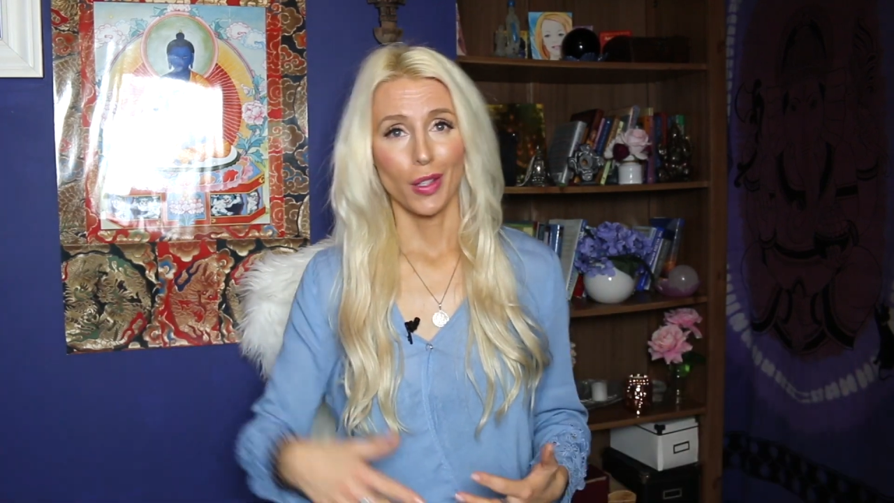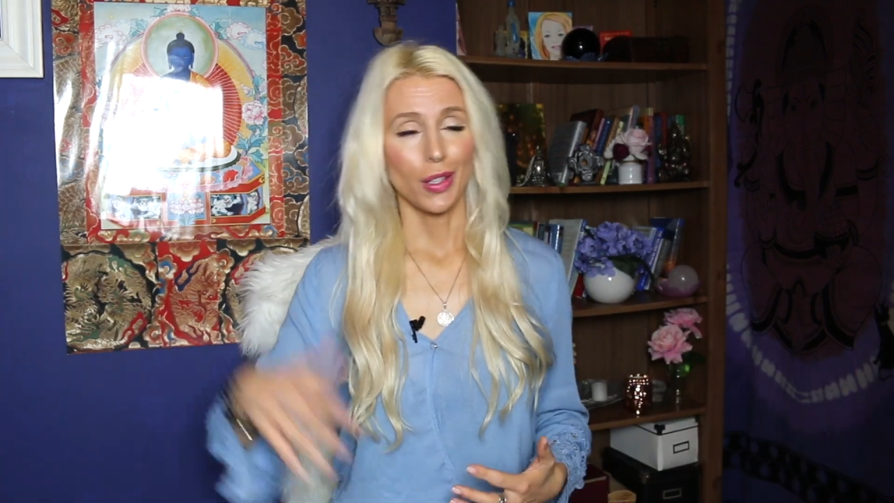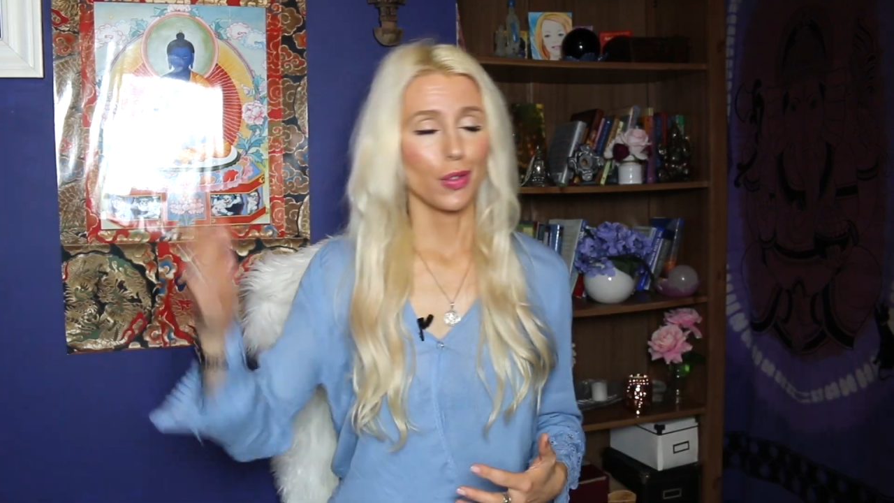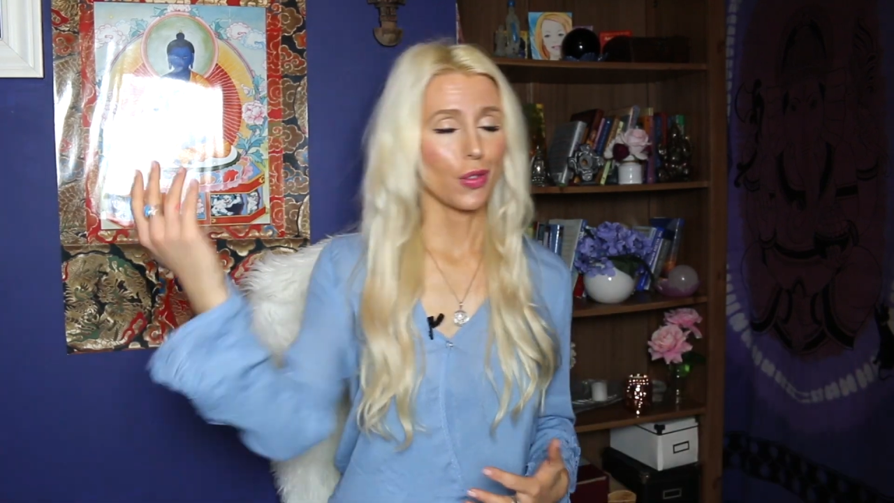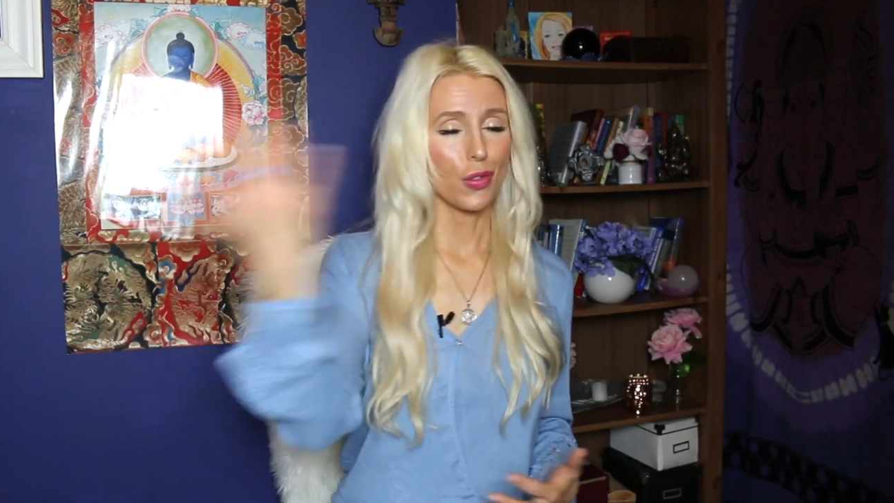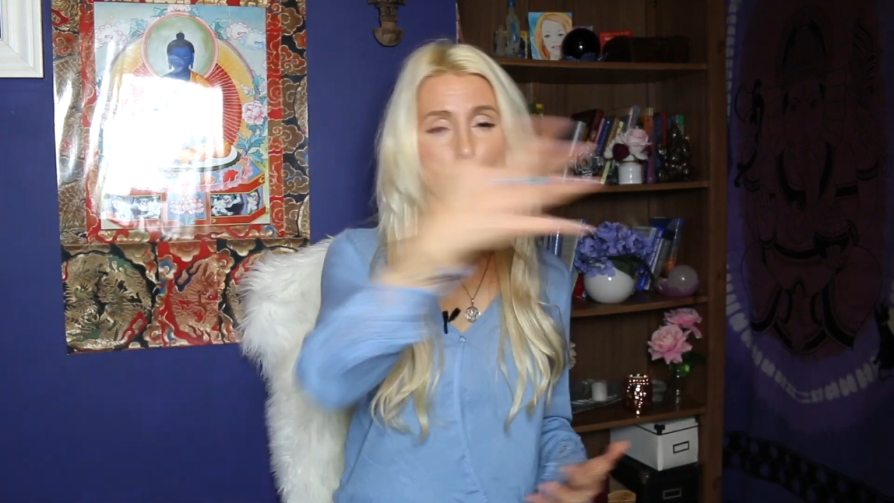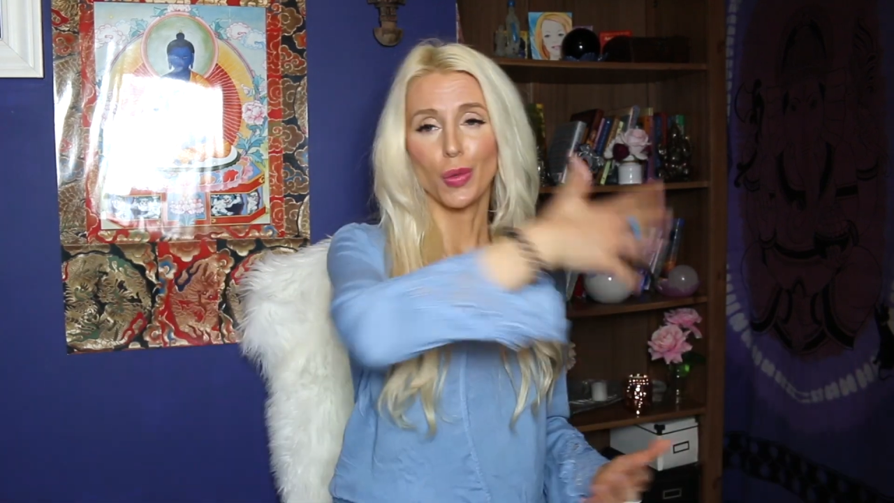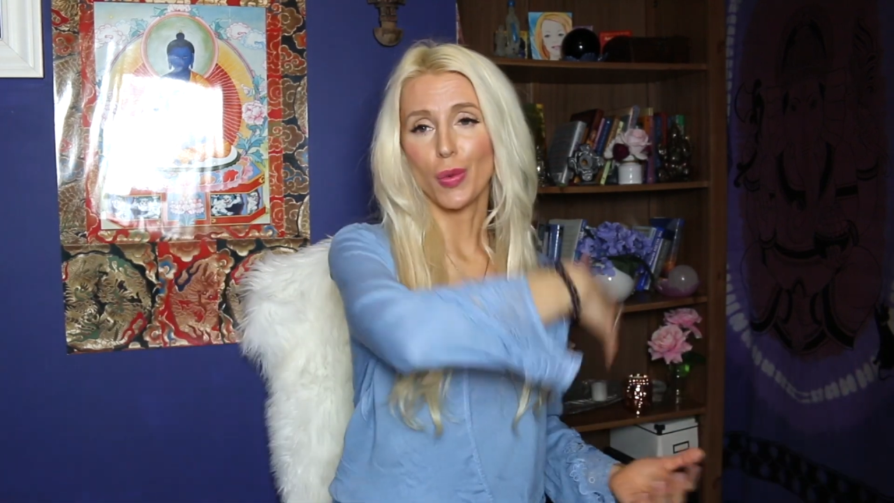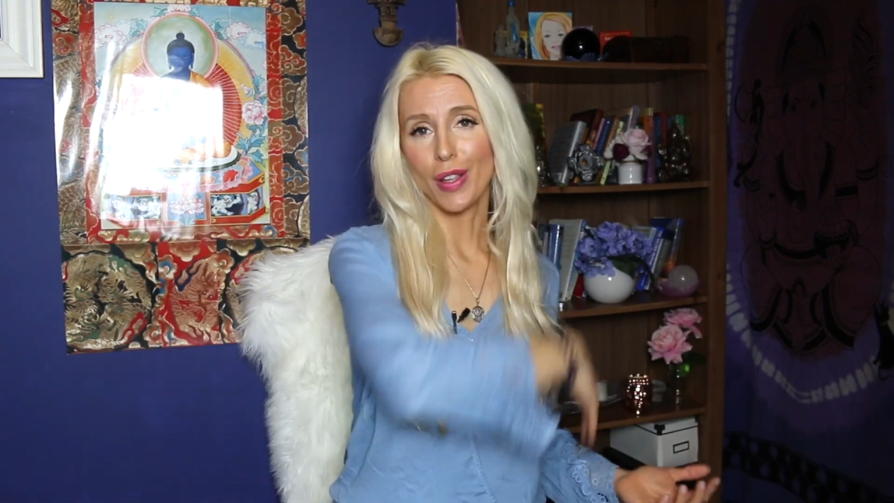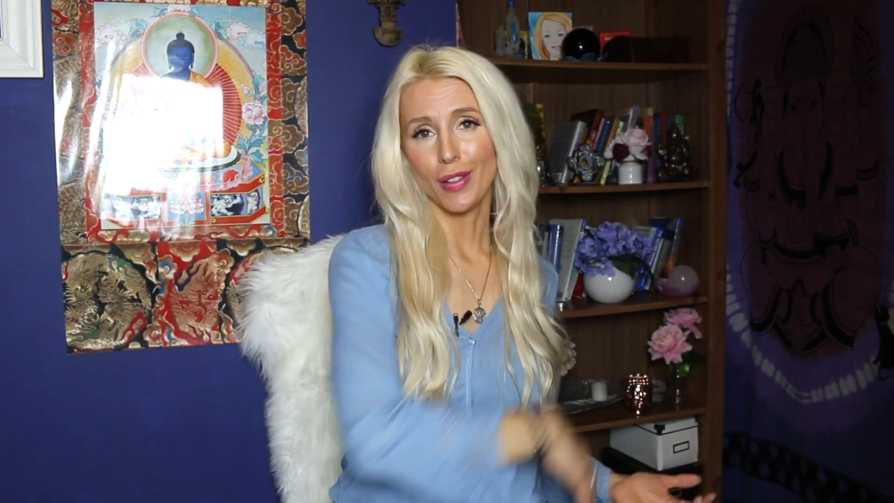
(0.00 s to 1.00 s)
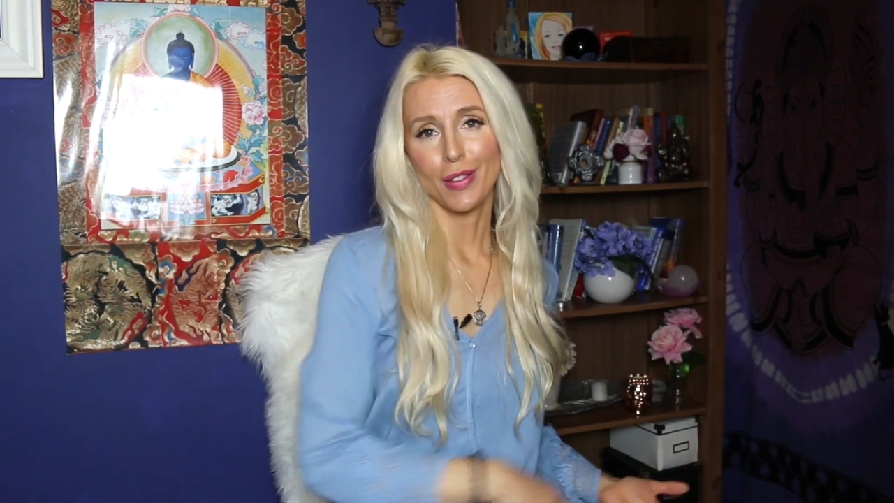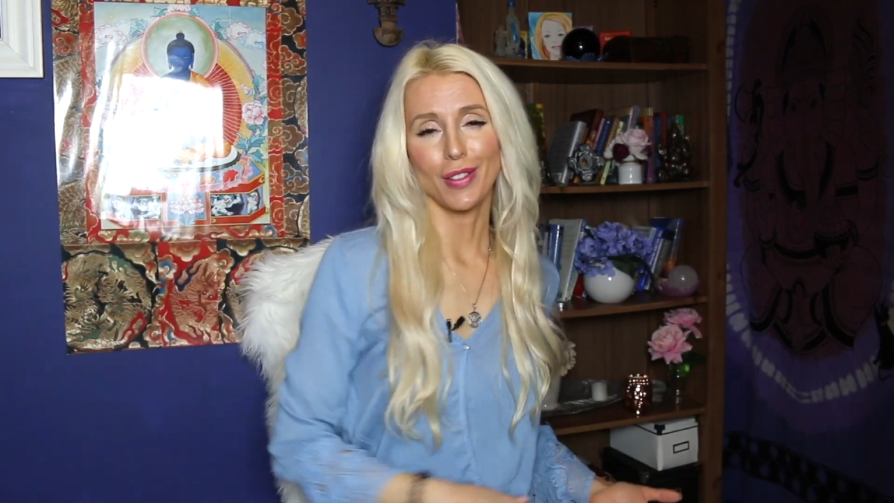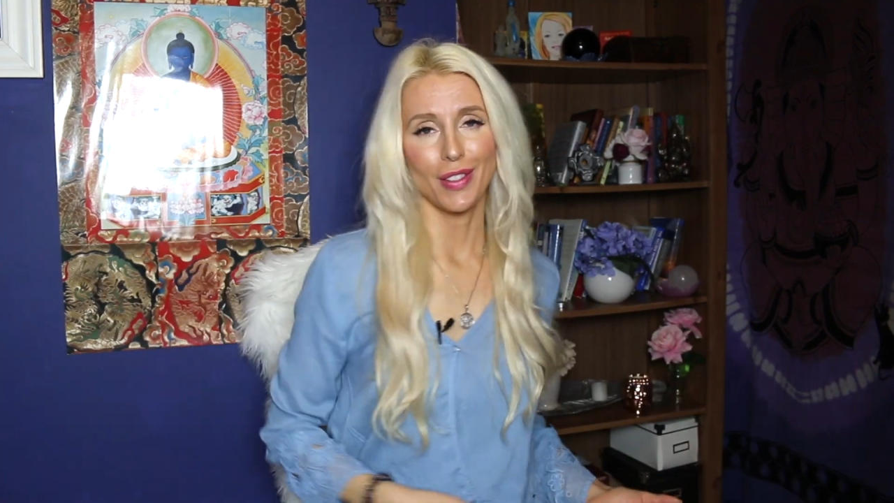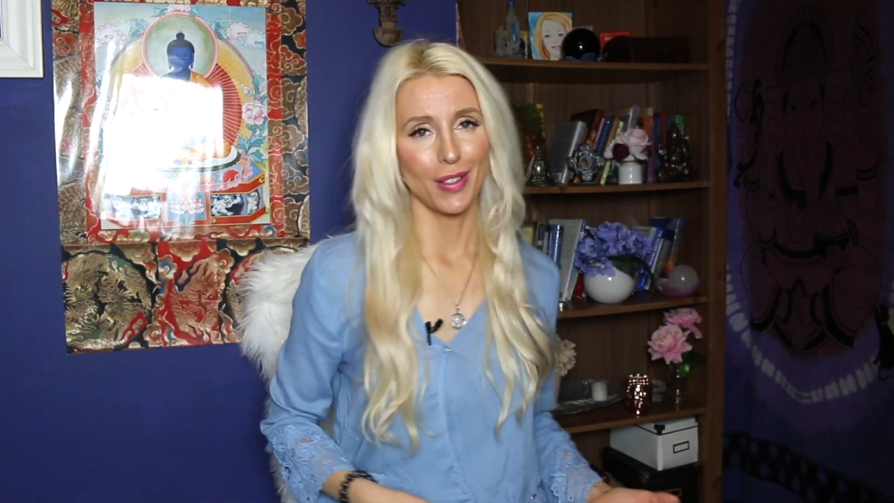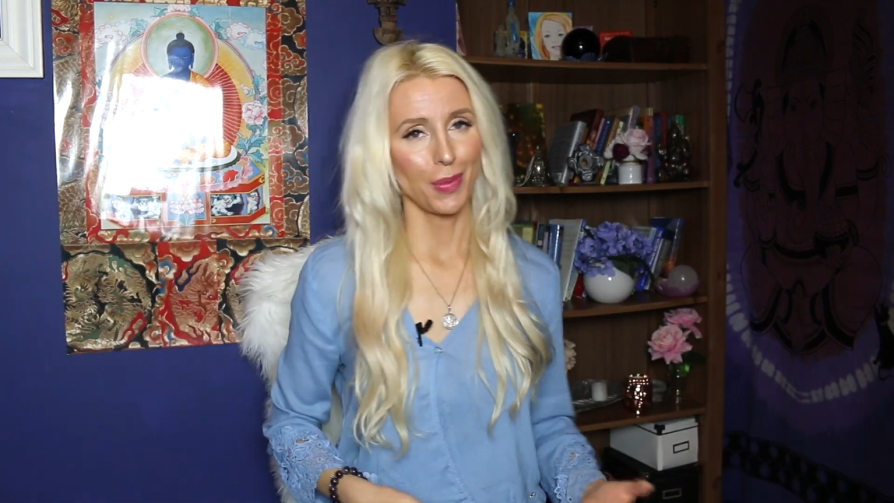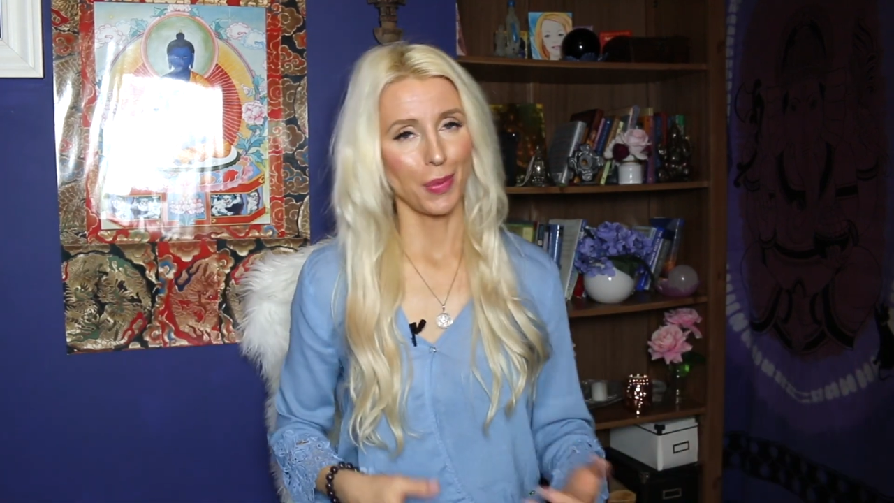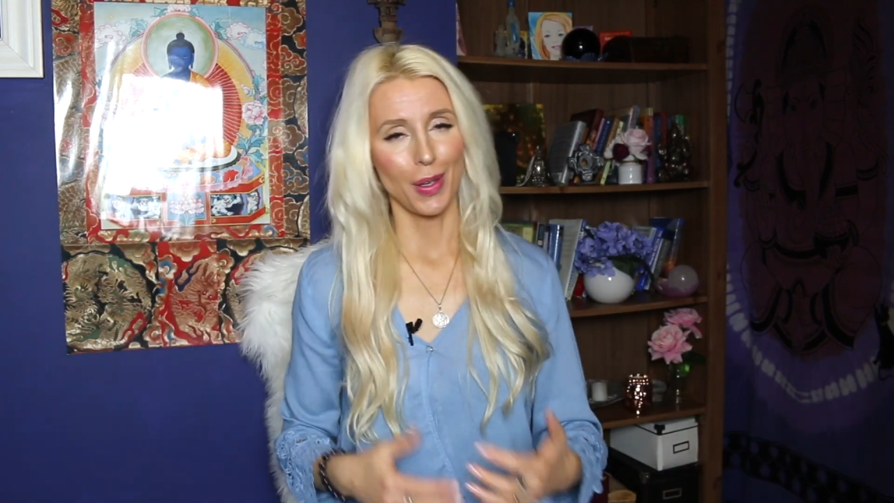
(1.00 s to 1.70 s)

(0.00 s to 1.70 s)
You know, strong winds,